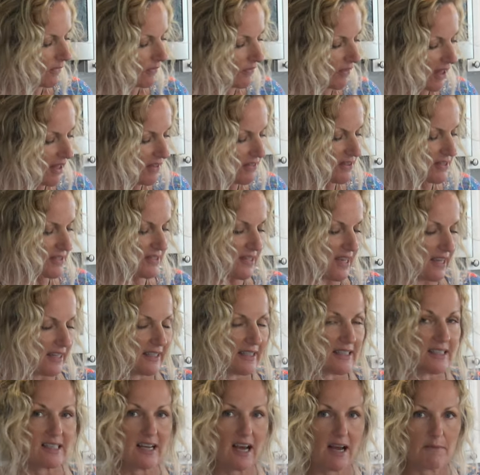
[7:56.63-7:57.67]
Then the
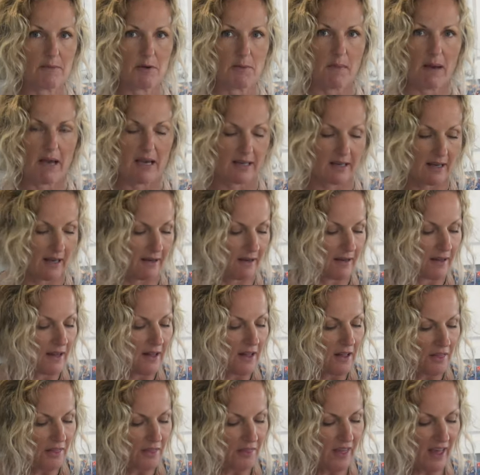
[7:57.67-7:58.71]
second time you make it,
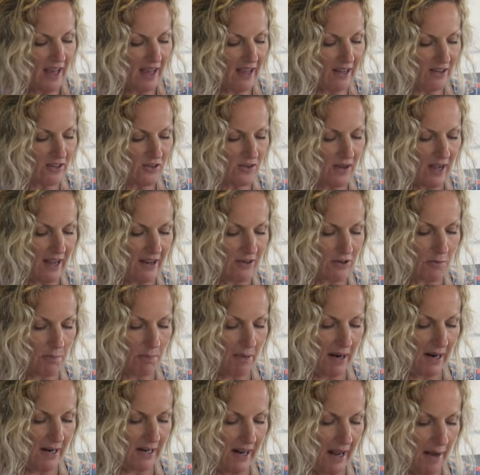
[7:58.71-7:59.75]
then you add your
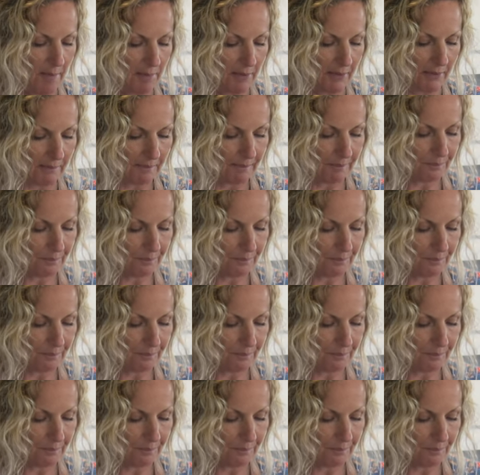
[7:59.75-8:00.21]
pineapple.